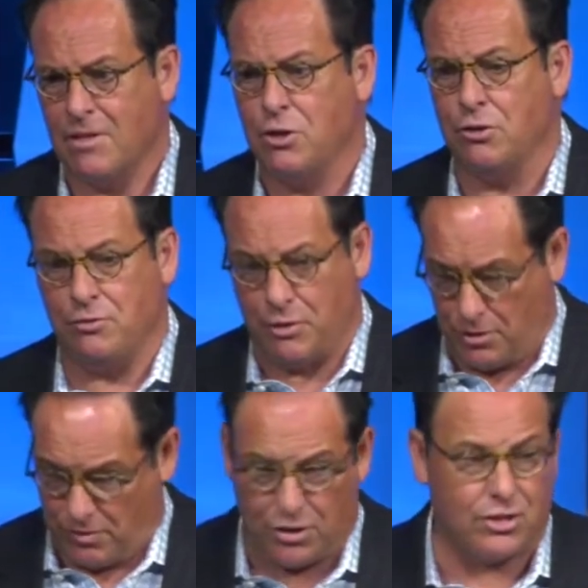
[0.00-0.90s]
Th
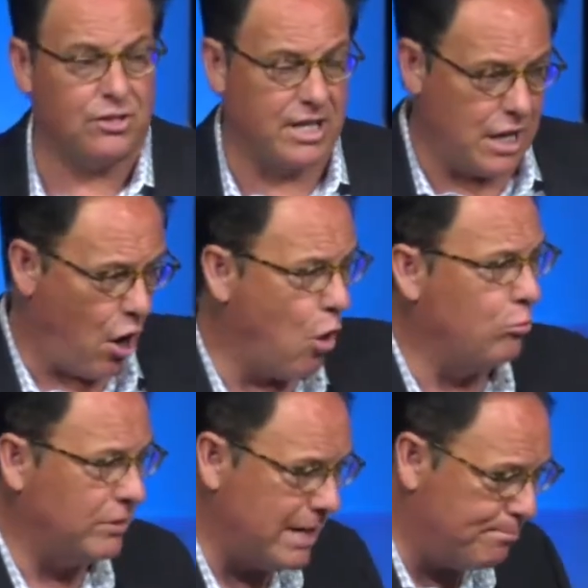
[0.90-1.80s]
this is the
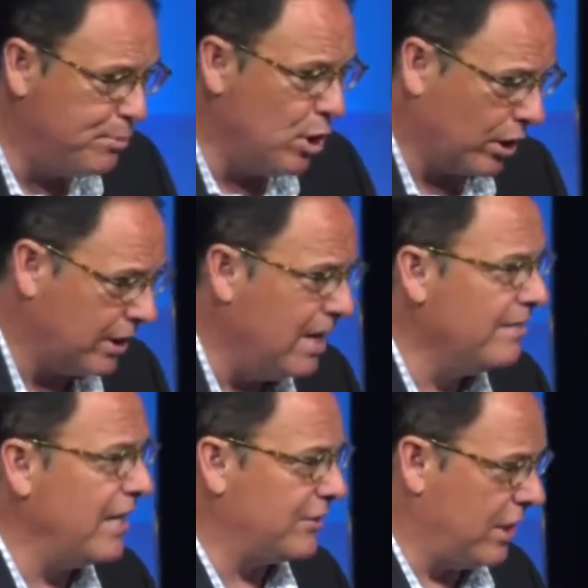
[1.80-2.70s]
only book
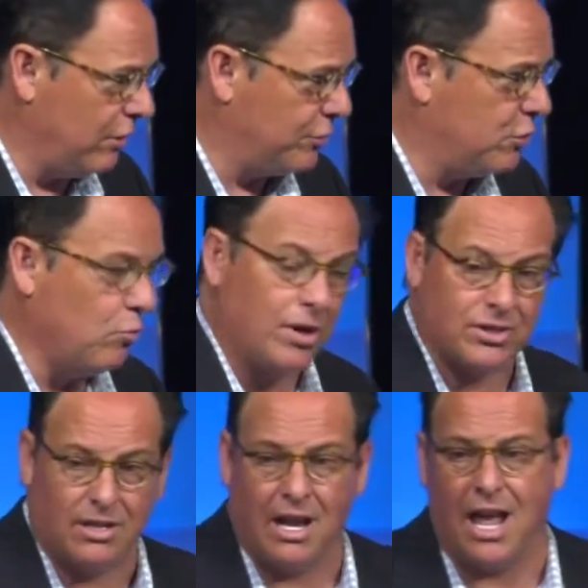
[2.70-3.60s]
that tells you what's
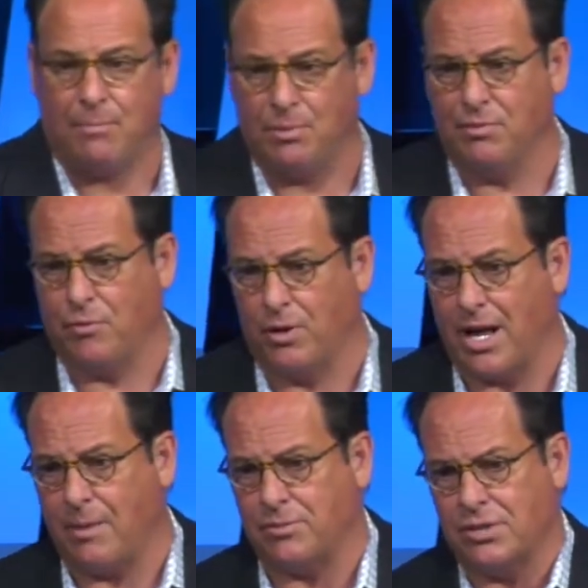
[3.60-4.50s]
going to happen before it
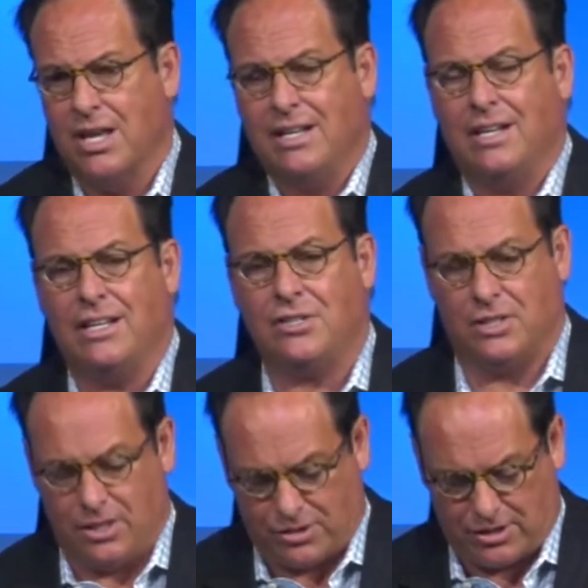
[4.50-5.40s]
happens. Now, listen
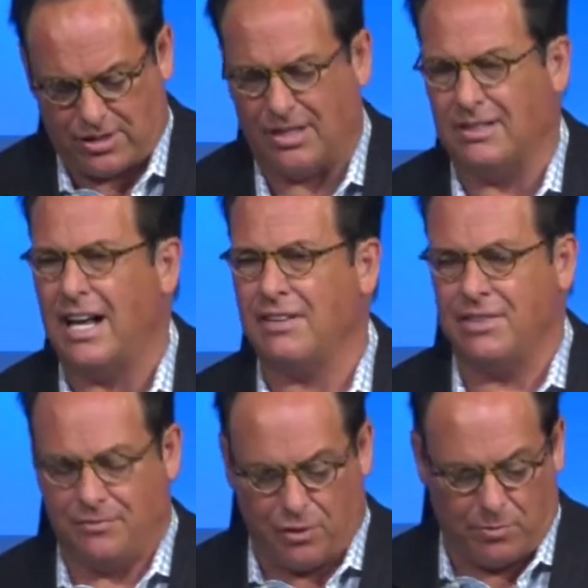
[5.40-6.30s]
to this. This is a lot of
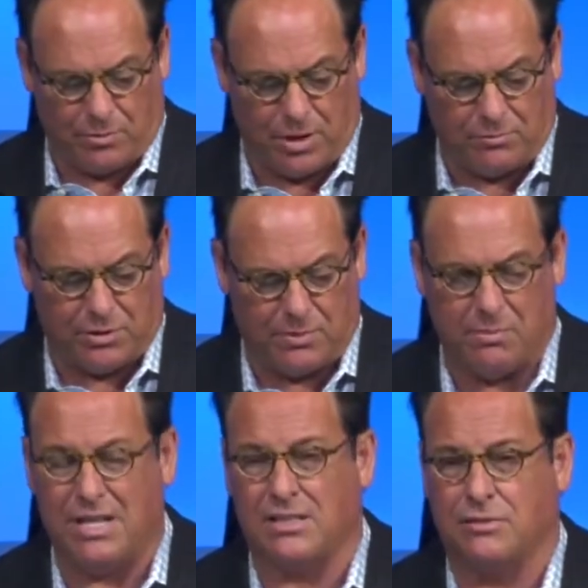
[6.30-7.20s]
info, but run with me
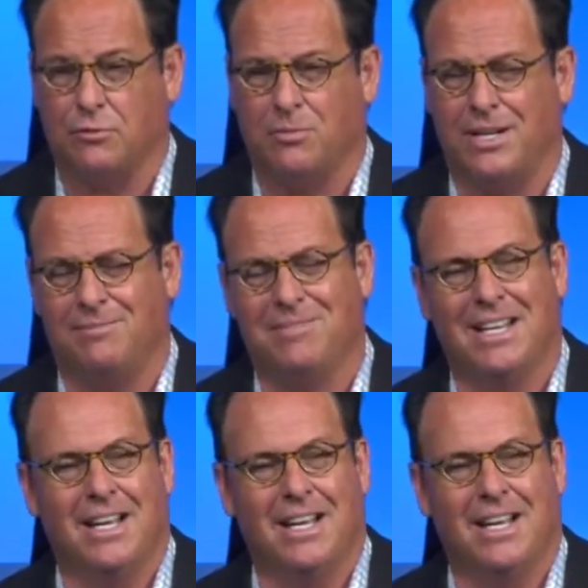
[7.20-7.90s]
mentally for a minute.